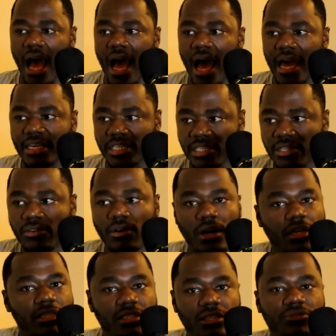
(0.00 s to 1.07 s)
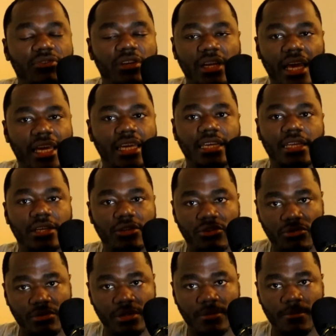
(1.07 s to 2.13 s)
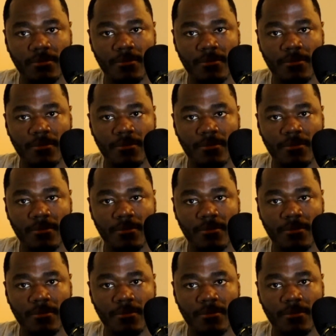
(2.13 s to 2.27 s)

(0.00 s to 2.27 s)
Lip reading: I still honestly feel like he didn't do it.